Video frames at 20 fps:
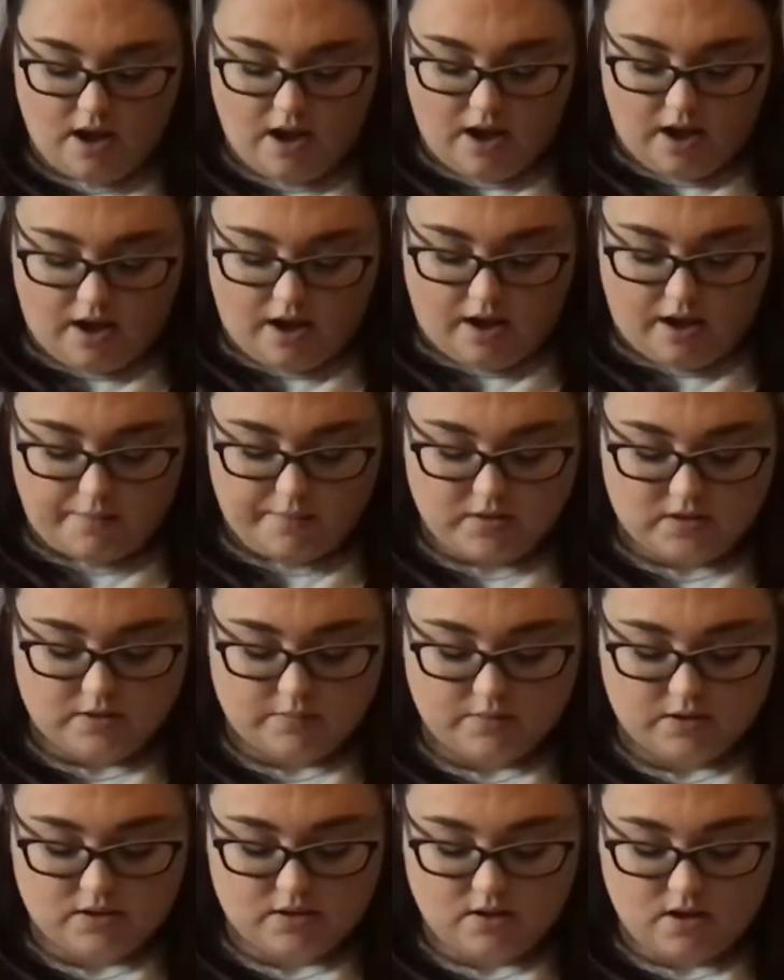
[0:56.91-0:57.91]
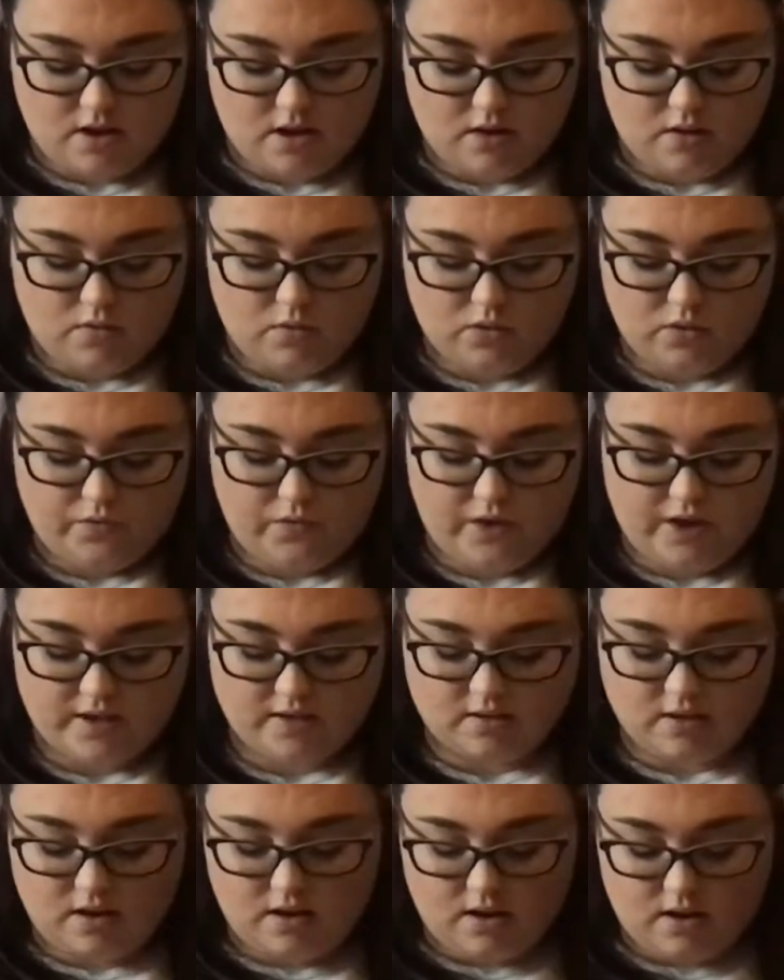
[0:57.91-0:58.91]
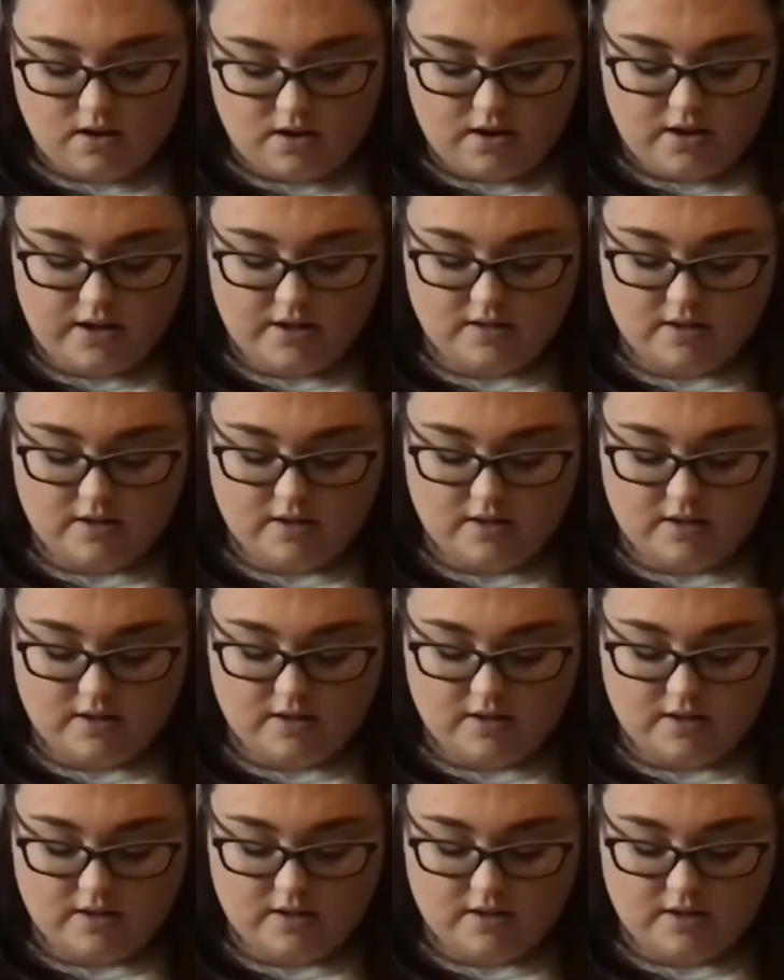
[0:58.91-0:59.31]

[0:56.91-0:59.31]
some circles for his eyes,